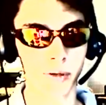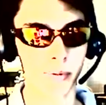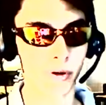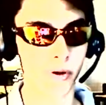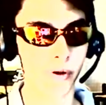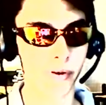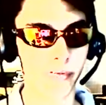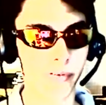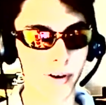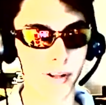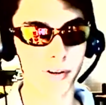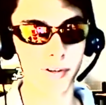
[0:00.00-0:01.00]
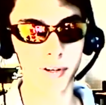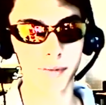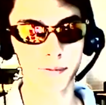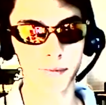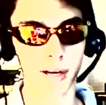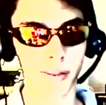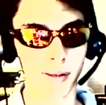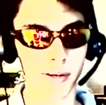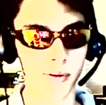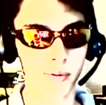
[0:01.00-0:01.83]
record your footage, and then